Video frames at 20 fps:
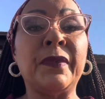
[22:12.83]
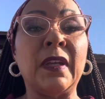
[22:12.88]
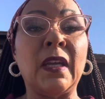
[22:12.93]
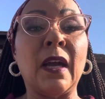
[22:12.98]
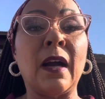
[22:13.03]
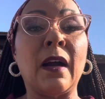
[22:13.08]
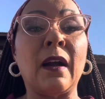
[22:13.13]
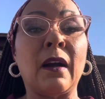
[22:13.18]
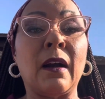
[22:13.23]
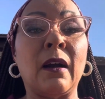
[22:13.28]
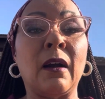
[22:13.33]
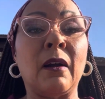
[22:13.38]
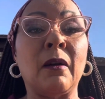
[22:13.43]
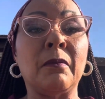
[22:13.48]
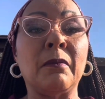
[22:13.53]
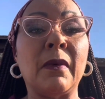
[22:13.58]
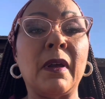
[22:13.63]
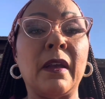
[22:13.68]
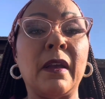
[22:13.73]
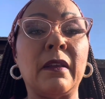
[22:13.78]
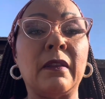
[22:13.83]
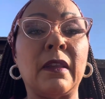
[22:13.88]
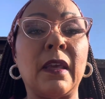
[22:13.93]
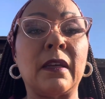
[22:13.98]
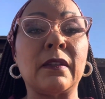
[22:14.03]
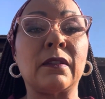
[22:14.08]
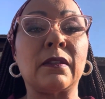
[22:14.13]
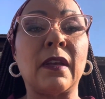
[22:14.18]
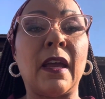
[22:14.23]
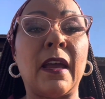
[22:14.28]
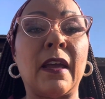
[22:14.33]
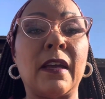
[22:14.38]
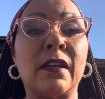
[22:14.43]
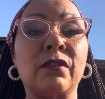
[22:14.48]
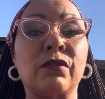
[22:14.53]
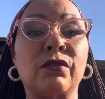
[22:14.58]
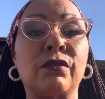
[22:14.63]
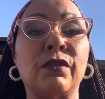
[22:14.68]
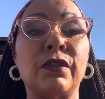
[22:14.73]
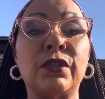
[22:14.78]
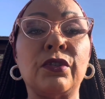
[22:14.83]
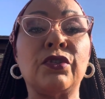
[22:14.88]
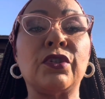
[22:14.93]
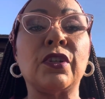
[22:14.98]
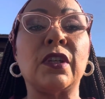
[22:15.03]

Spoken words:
that has good,